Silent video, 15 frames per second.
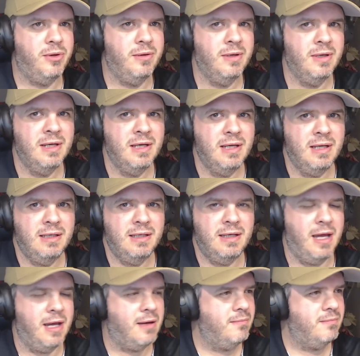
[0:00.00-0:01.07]
But
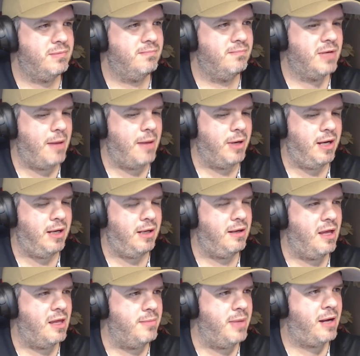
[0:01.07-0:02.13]
yeah,
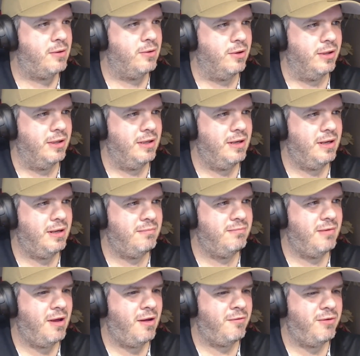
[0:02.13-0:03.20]
Caminiti down the back line,
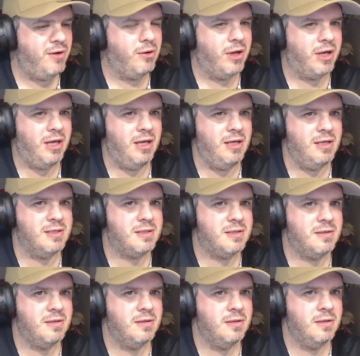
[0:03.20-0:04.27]
I feel like
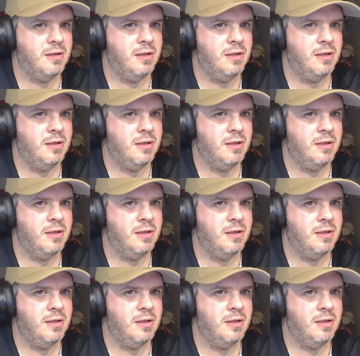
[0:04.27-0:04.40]
he's